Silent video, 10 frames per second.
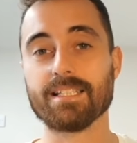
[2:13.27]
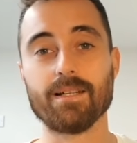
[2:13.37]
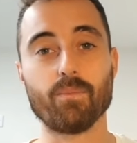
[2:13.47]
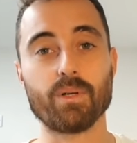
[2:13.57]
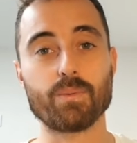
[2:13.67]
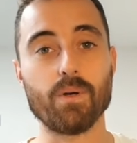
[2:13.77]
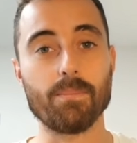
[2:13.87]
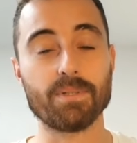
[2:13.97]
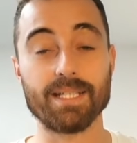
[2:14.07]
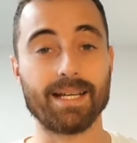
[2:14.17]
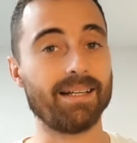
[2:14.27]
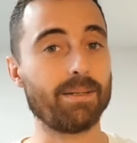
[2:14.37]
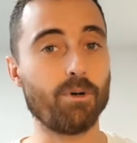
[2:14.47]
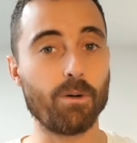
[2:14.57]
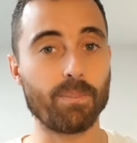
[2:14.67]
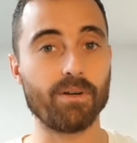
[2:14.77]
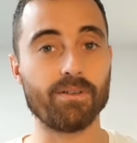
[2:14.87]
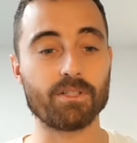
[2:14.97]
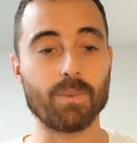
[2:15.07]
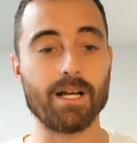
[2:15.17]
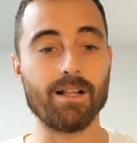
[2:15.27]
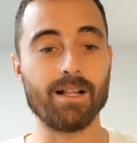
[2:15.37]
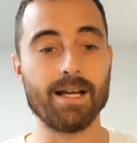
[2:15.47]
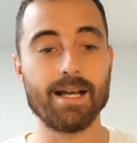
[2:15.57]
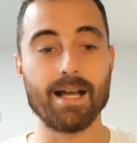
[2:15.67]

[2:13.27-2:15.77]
some which weren't particularly popular as well.